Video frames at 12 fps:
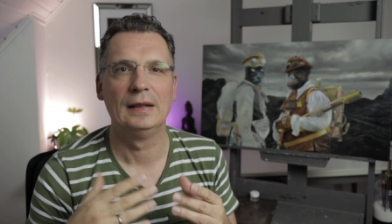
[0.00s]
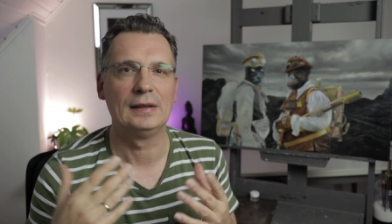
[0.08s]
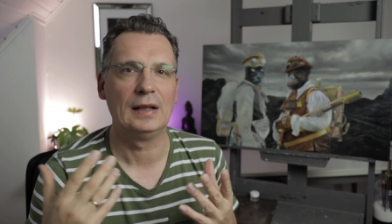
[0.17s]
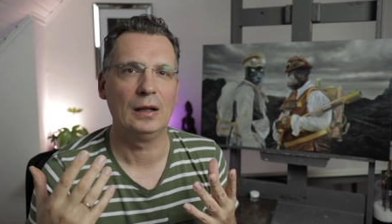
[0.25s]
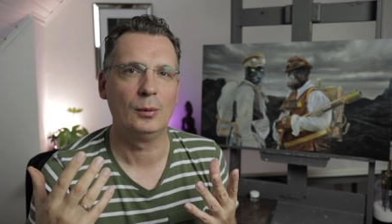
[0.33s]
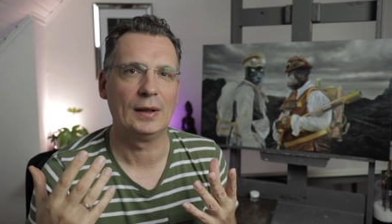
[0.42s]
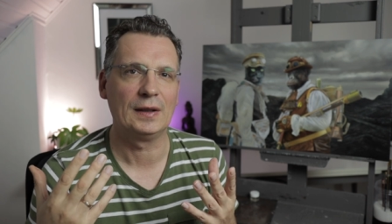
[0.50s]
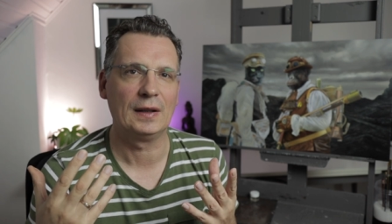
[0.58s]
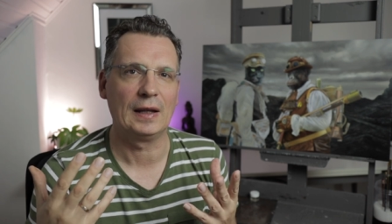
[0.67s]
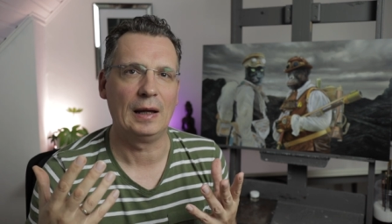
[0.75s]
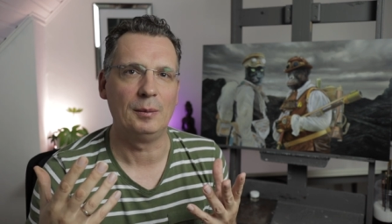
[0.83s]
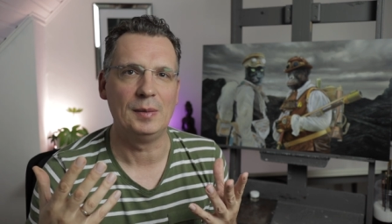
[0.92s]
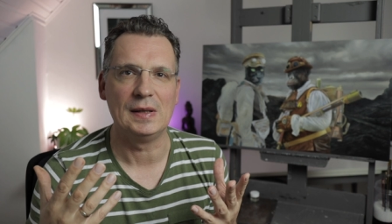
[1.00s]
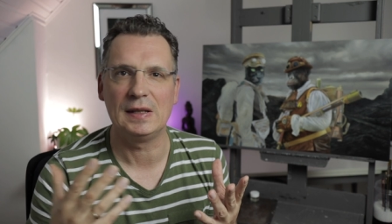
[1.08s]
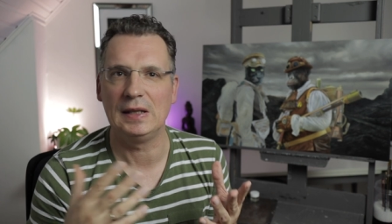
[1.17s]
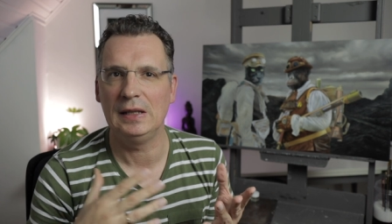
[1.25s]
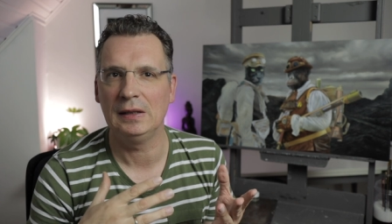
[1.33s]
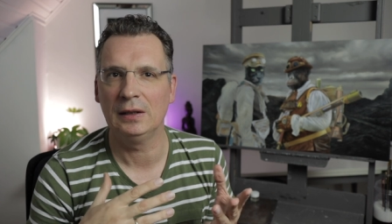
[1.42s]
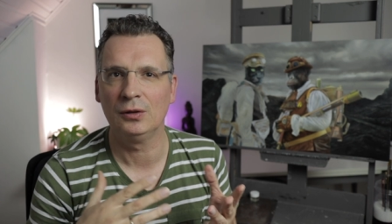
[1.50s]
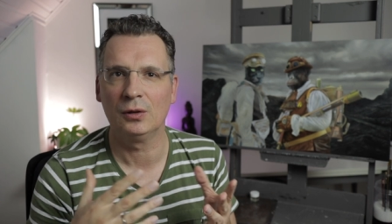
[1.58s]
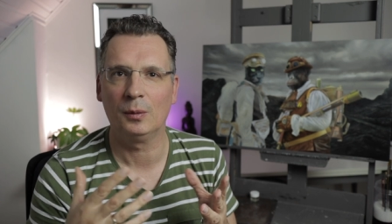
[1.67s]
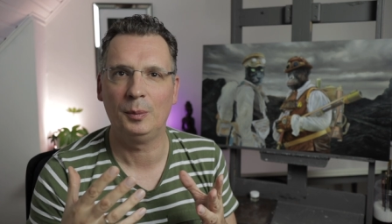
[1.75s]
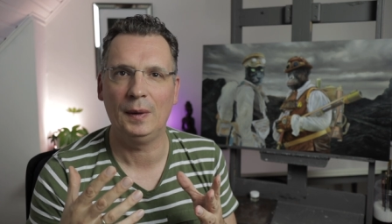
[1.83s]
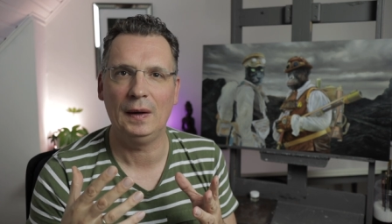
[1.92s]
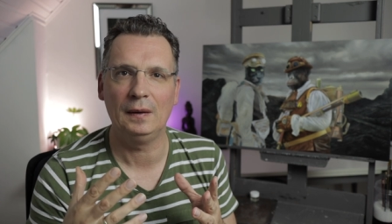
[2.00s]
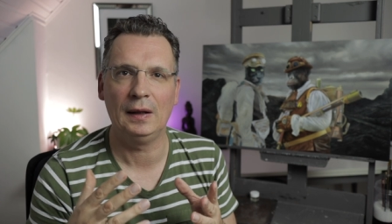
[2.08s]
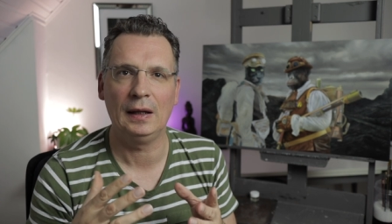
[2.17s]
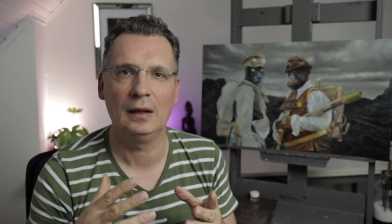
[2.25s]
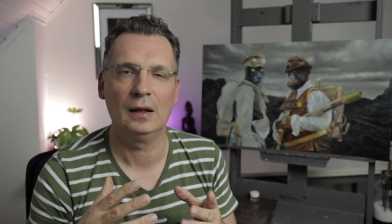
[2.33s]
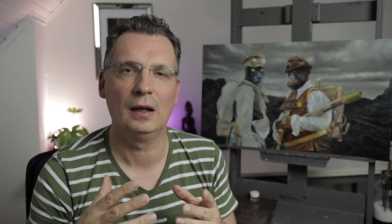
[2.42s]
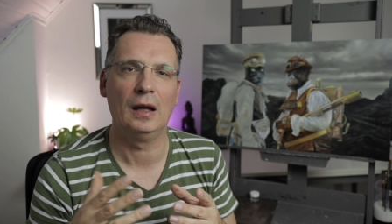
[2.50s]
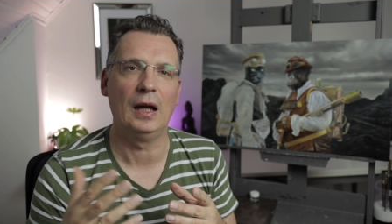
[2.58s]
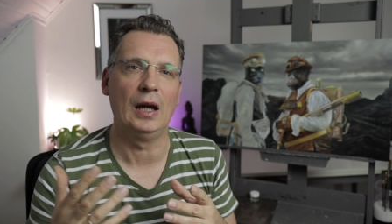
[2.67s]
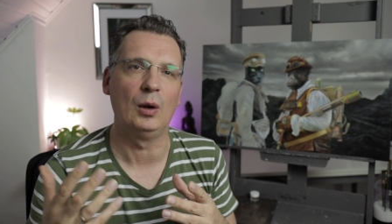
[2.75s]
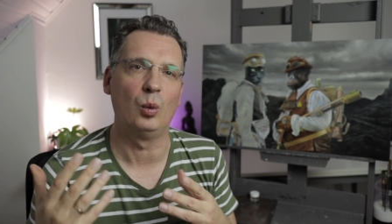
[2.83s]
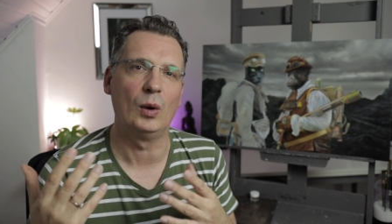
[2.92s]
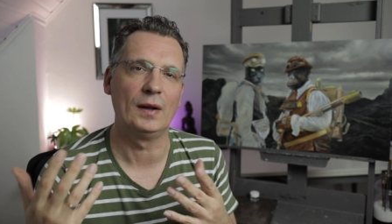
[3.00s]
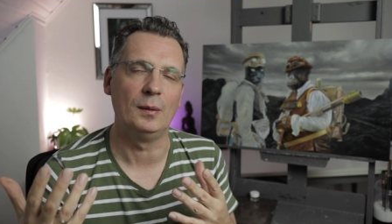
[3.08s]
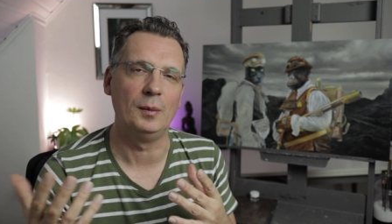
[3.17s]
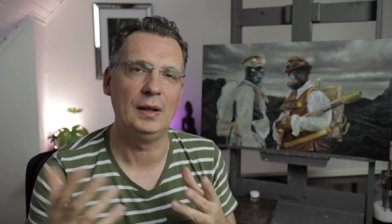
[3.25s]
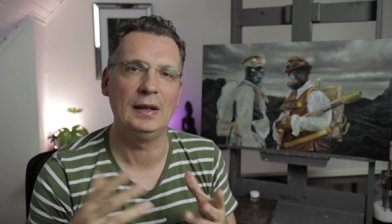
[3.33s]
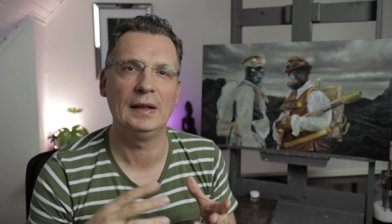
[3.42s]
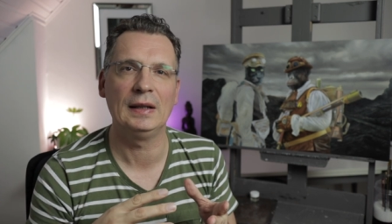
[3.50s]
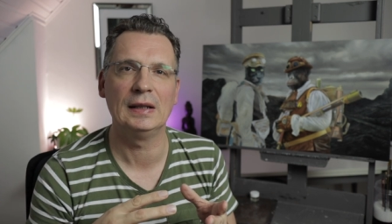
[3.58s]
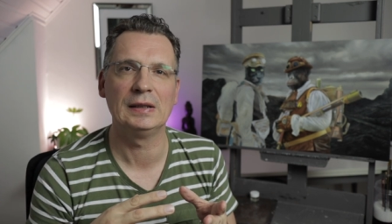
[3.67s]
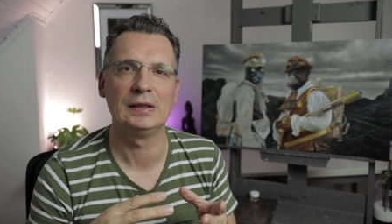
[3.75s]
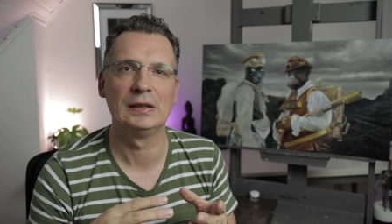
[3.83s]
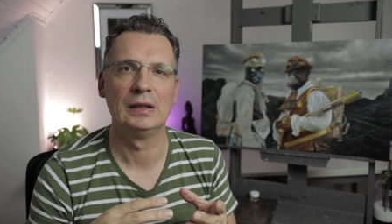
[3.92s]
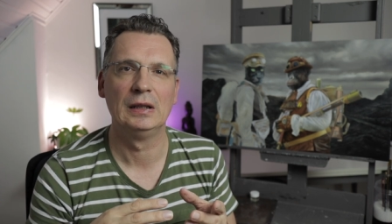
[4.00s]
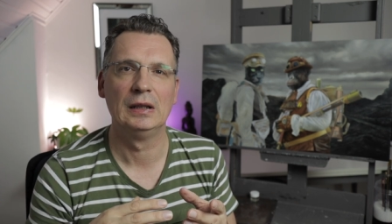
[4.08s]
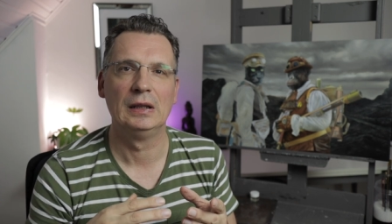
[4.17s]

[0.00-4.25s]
tell what can be seen in your painting and what the meaning is.